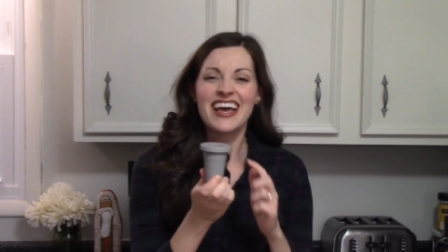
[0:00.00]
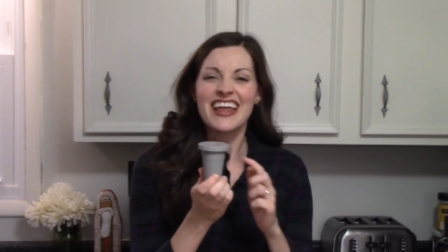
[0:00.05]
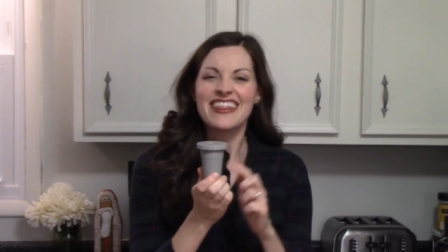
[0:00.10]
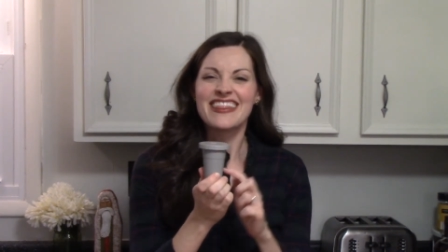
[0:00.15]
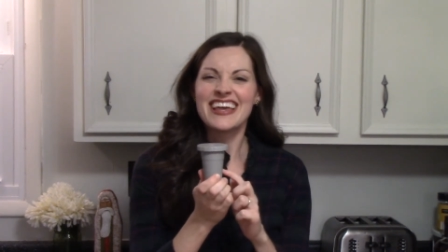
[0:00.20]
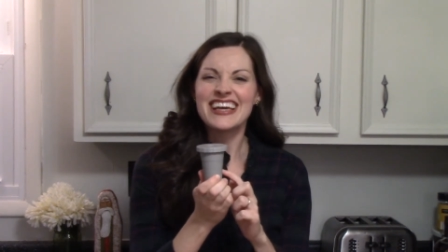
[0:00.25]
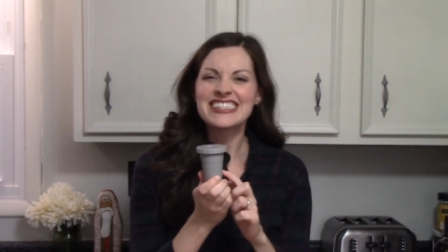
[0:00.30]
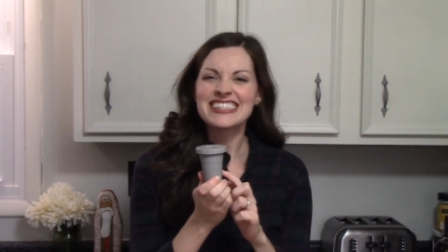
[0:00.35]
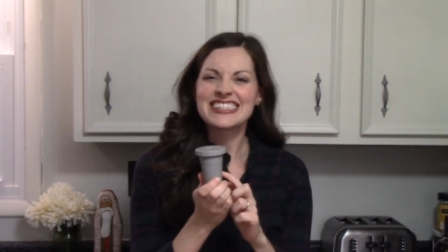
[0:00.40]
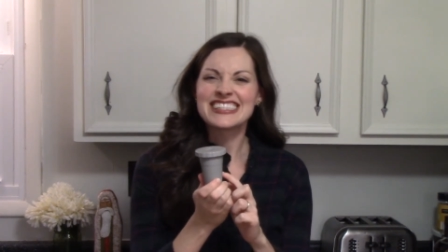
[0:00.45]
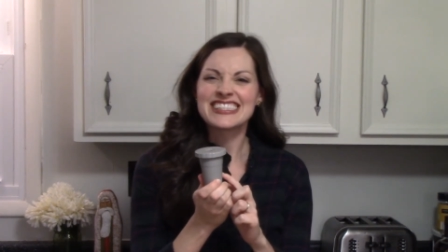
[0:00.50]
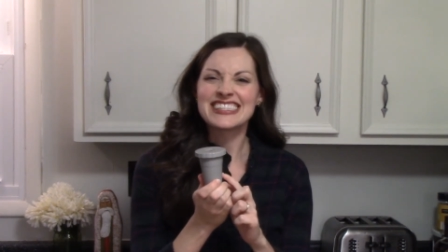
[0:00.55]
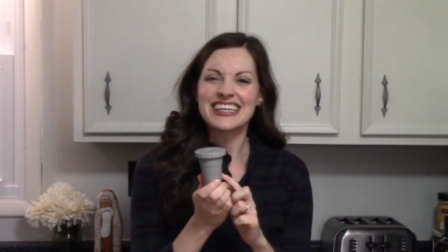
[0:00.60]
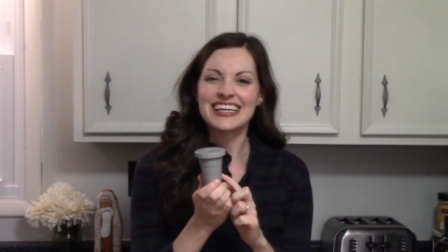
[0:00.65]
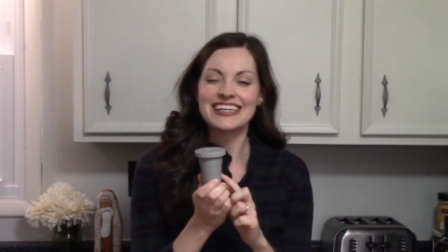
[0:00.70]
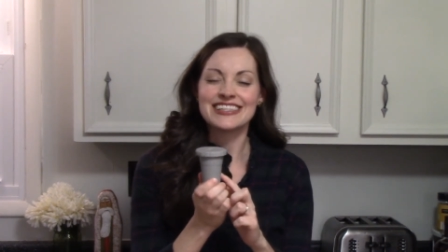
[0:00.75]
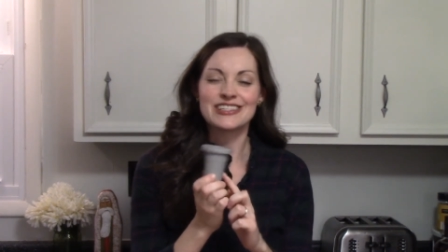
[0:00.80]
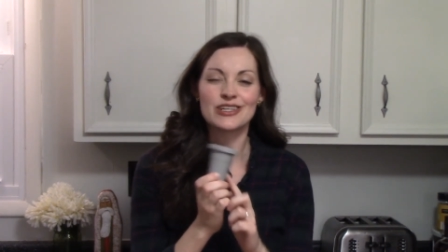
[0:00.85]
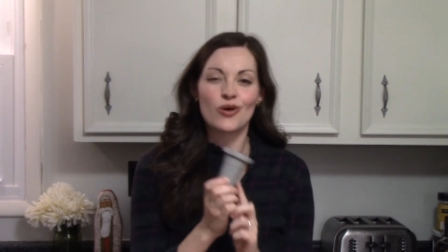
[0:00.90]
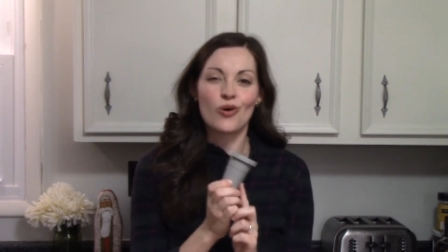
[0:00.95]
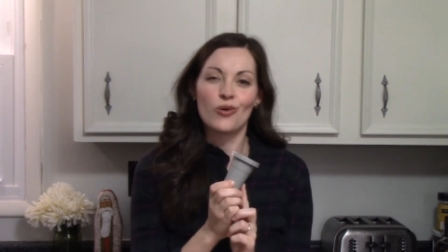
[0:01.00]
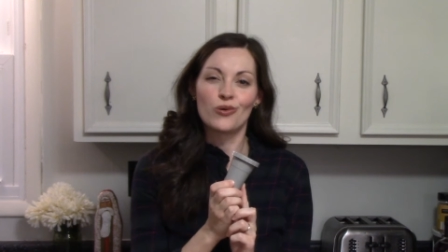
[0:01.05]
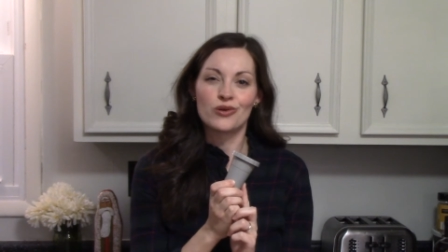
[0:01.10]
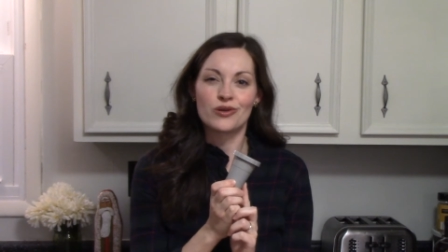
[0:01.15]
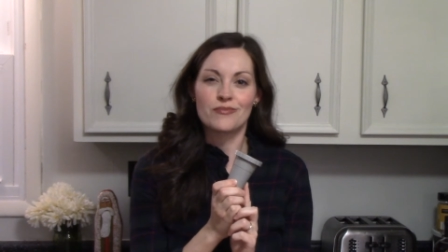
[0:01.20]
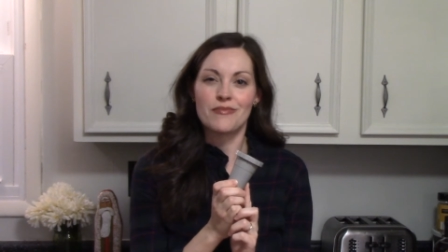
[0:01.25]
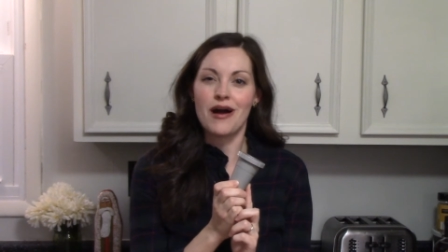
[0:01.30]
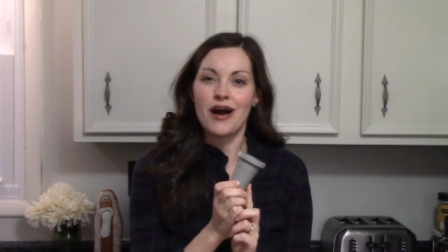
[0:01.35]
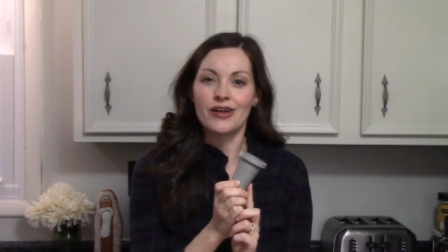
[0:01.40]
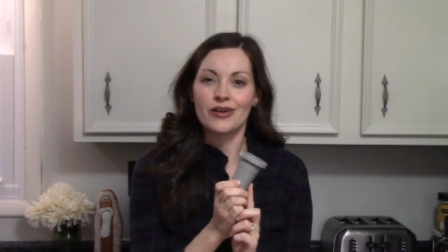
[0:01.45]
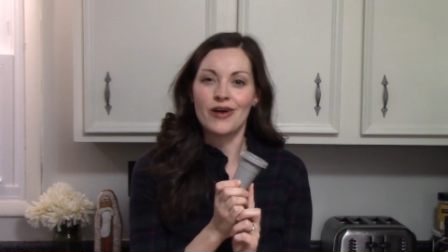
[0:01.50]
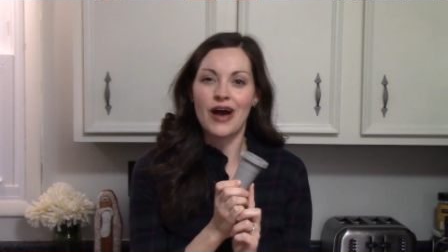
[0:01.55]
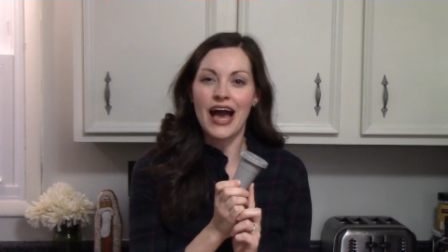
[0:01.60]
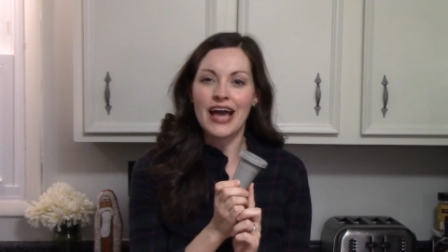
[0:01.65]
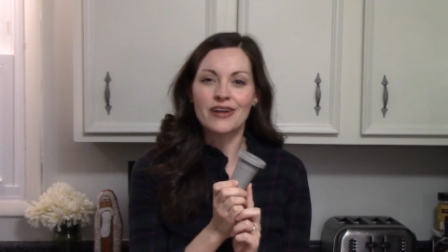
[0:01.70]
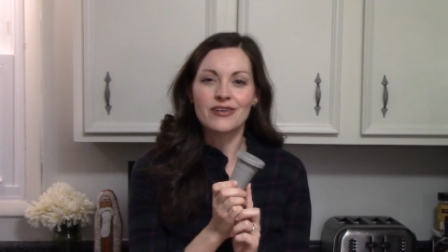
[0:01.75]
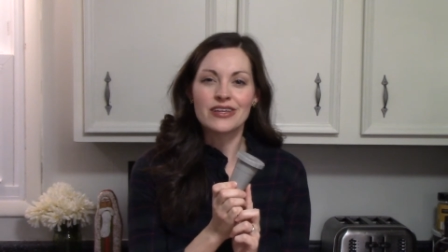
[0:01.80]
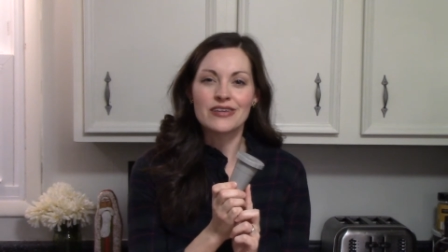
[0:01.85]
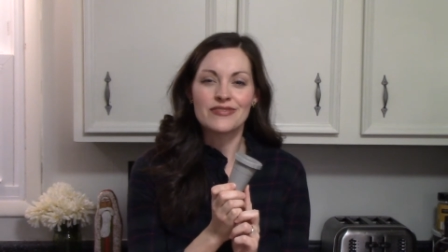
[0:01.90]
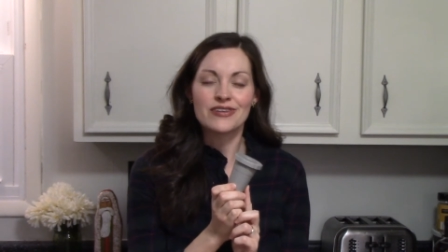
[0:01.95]
This is an older model. I
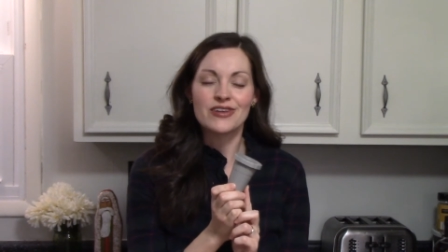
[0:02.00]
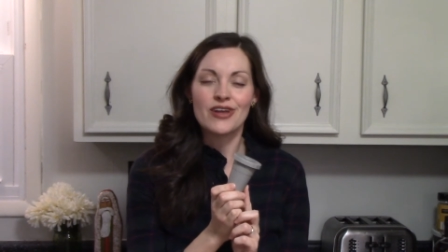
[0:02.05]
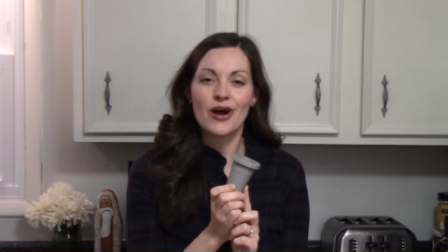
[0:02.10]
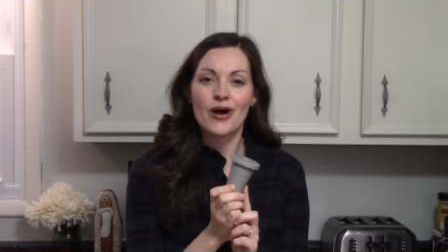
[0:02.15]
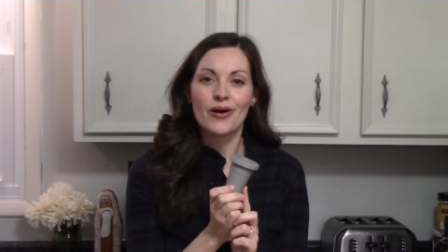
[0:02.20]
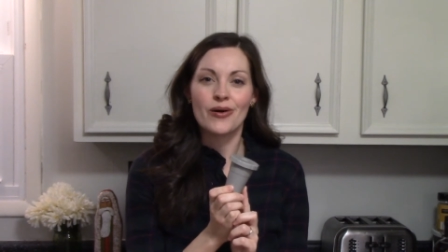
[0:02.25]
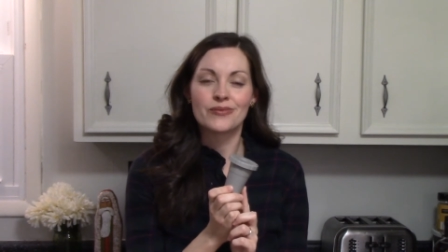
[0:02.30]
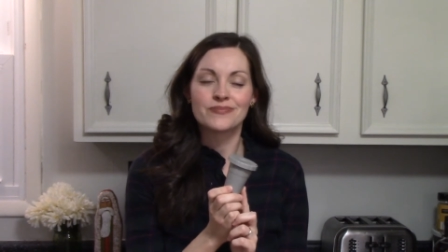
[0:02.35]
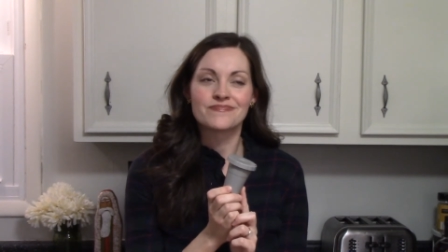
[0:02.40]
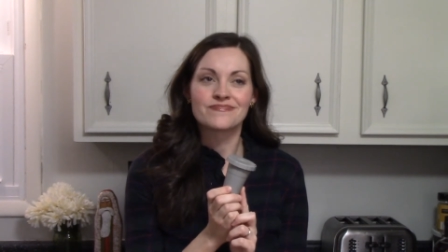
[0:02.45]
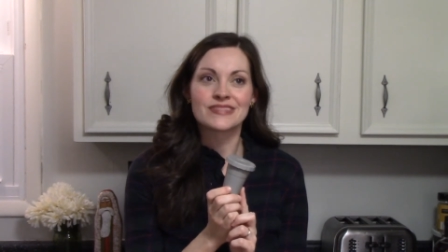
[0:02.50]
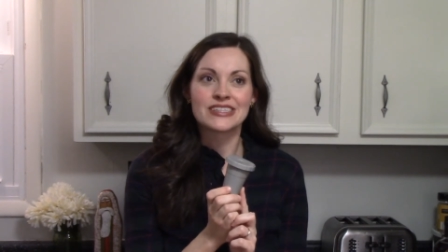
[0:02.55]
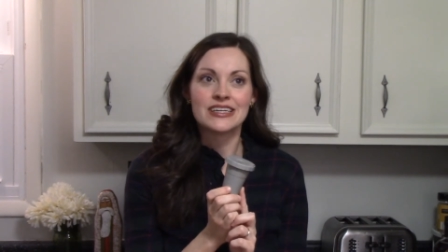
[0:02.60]
don't even know.